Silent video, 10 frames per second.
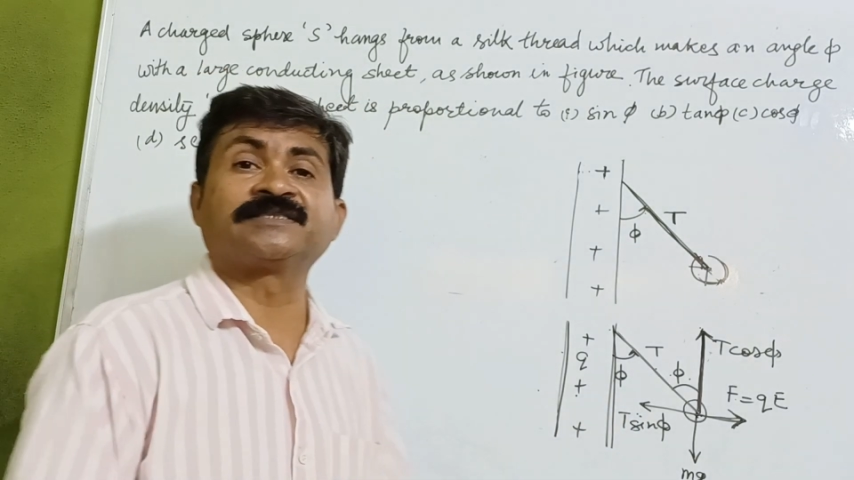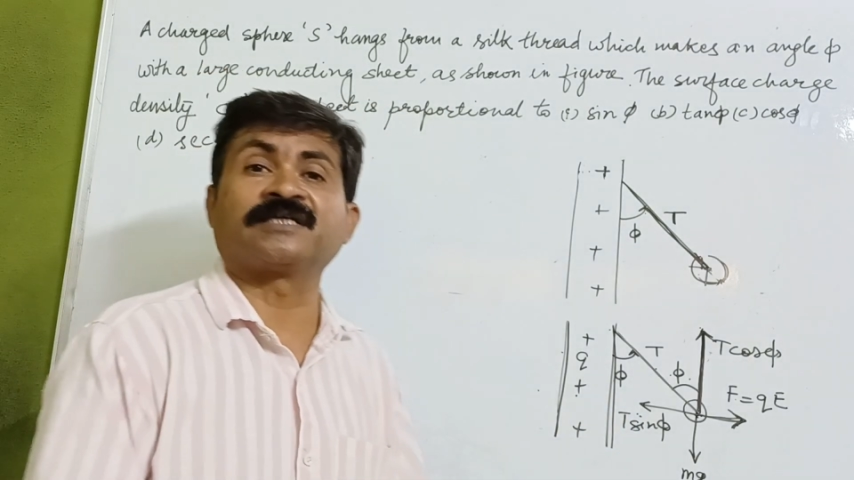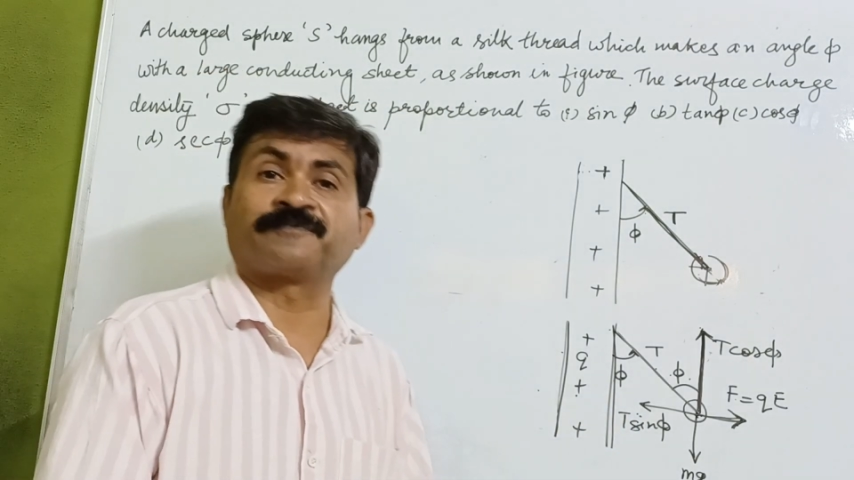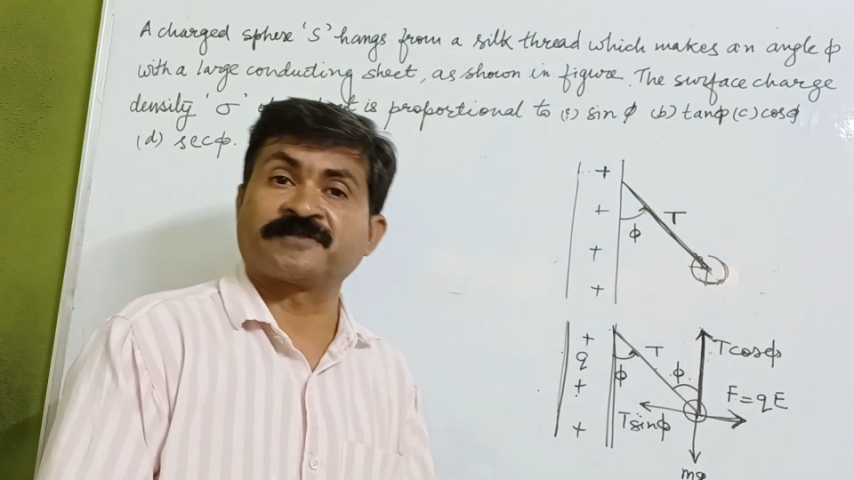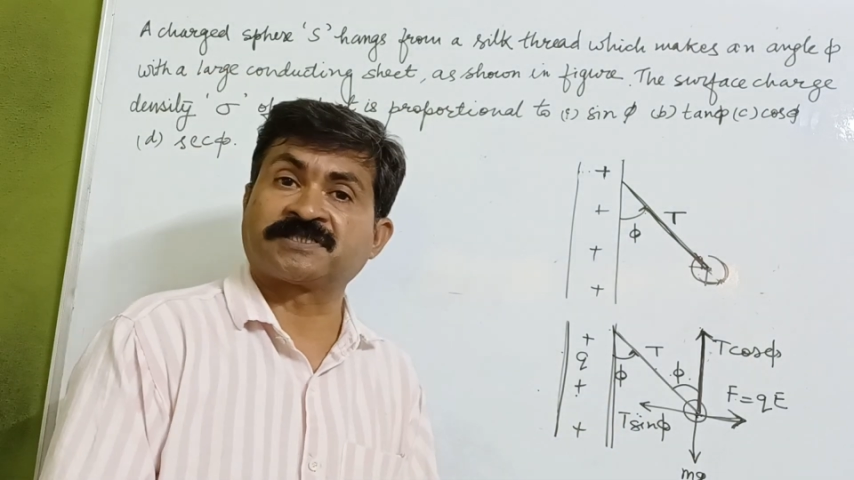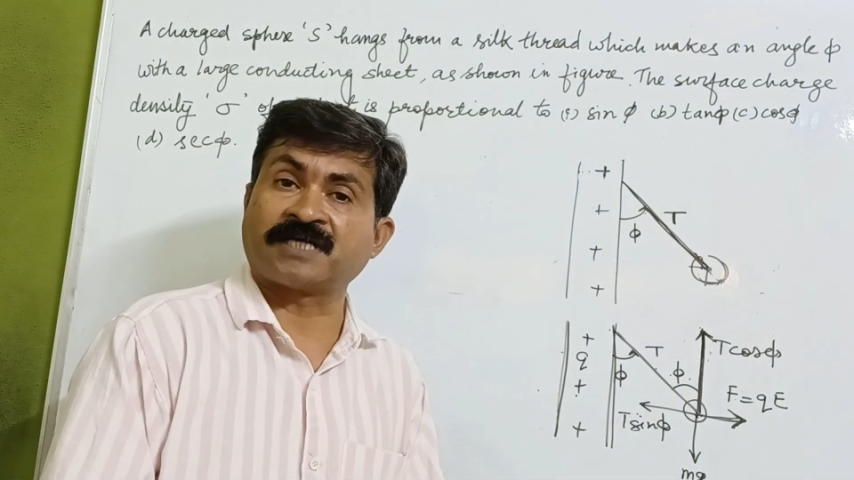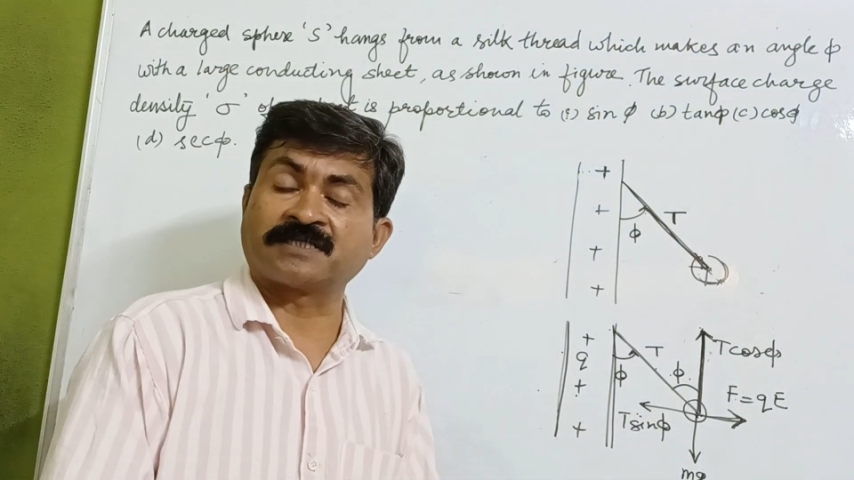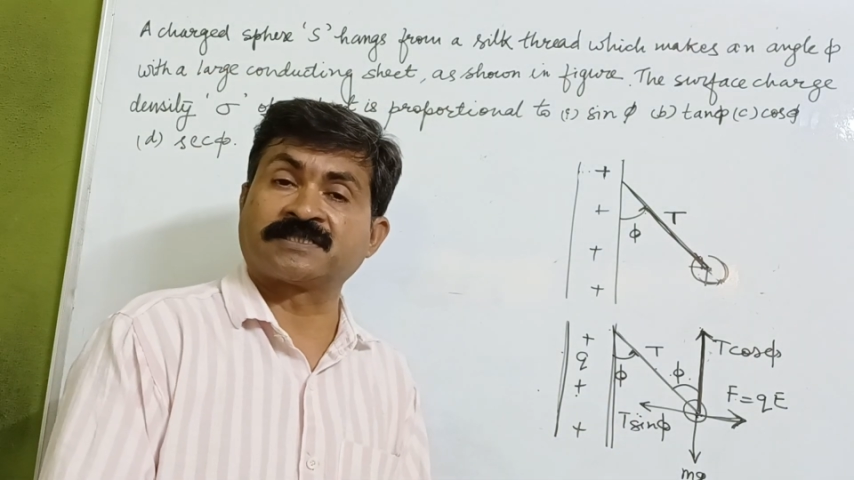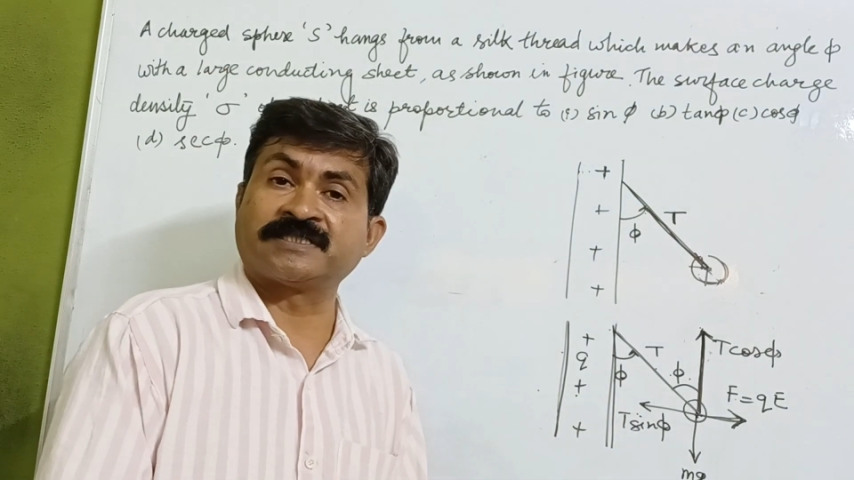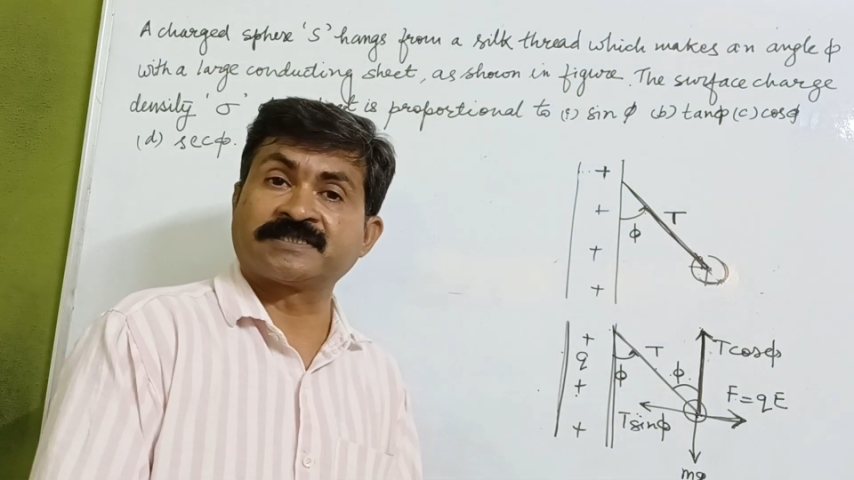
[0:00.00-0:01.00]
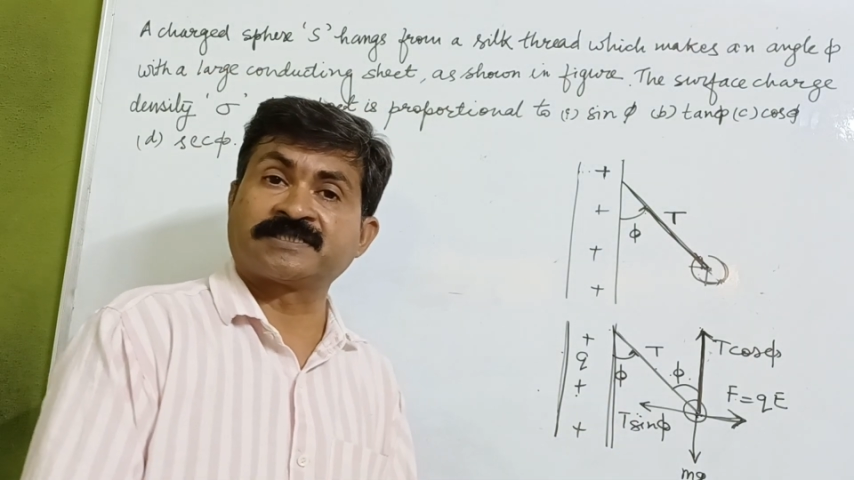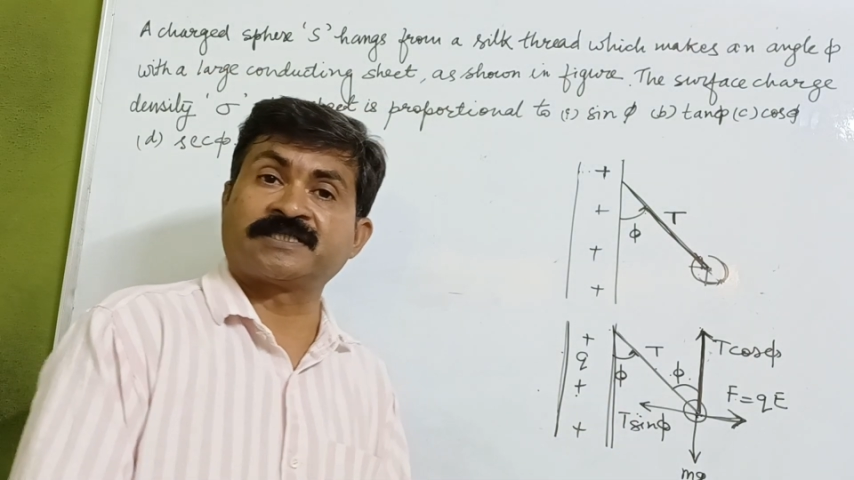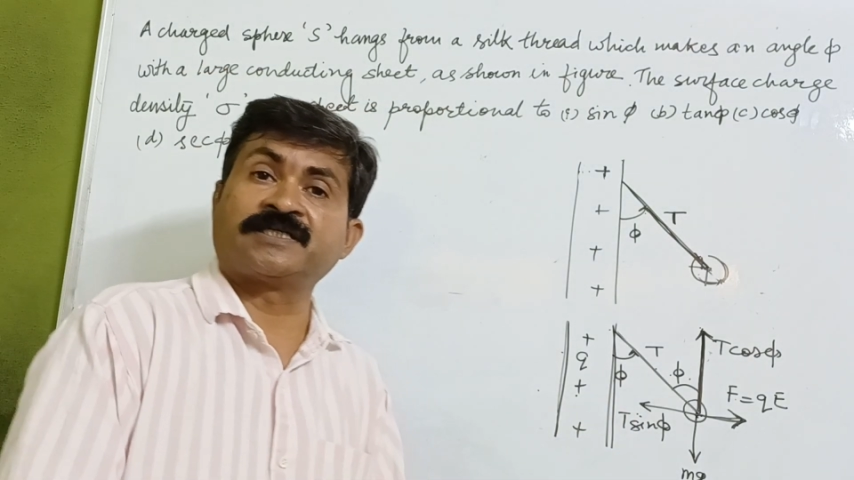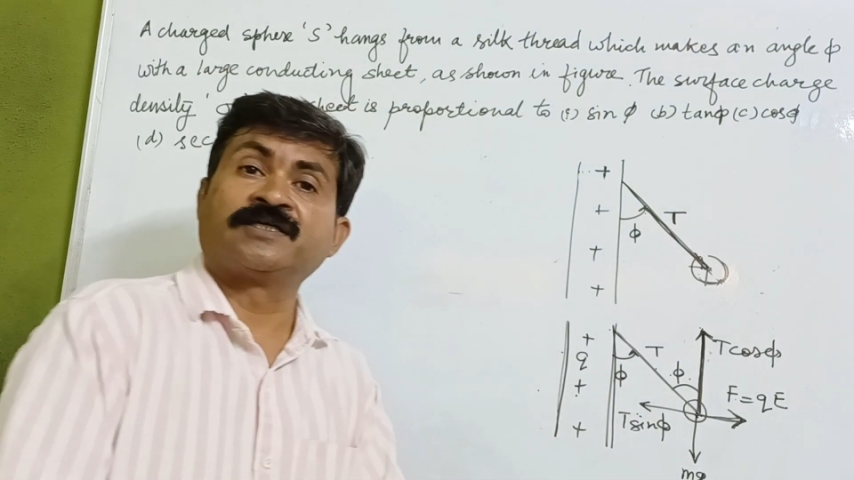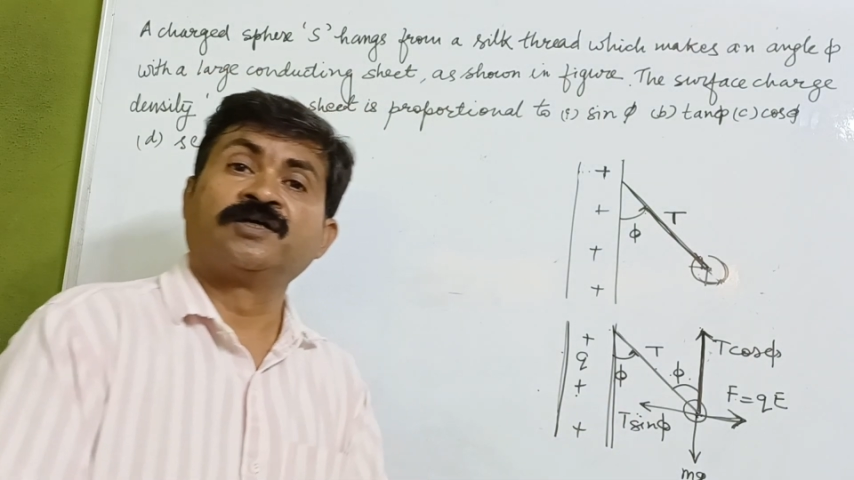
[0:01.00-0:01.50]
surface charge
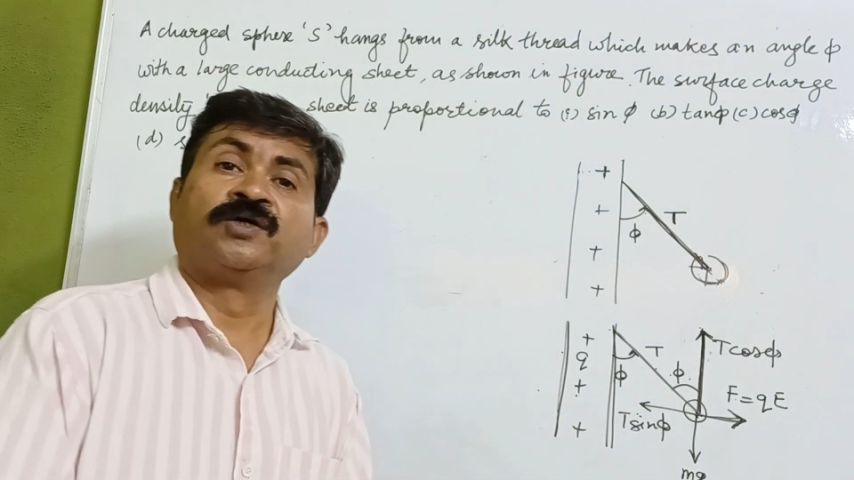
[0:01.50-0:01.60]
density,